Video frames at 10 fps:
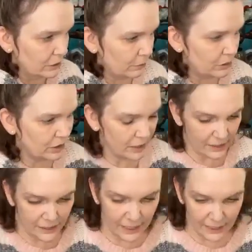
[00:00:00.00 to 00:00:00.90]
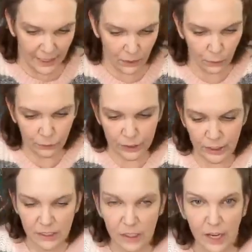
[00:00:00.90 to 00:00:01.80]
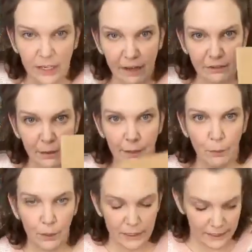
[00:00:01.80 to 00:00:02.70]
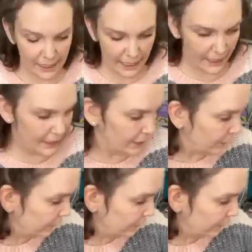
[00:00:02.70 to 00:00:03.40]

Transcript: So I'm just going to set that over to the side. I've got my wooden tag